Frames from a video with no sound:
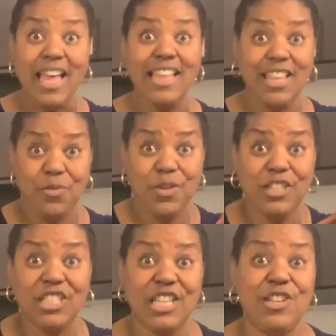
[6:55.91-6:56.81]
And then we'll
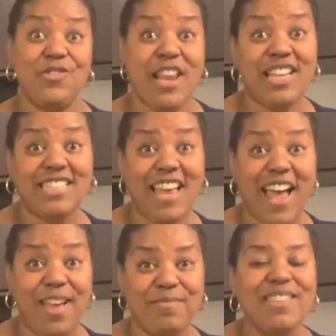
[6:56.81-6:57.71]
see you next
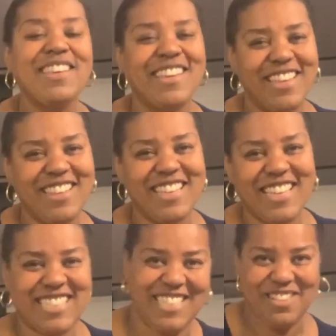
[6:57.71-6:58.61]
time in the
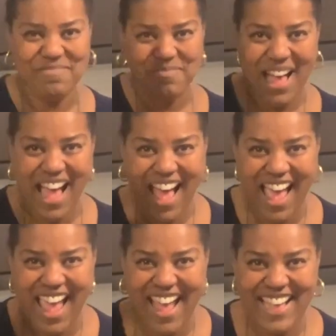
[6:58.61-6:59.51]
kitchen.
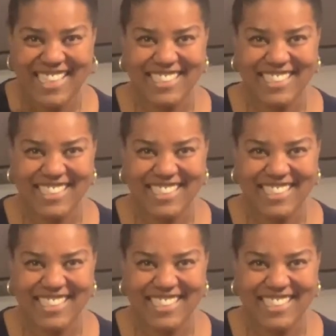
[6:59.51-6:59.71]
Bye.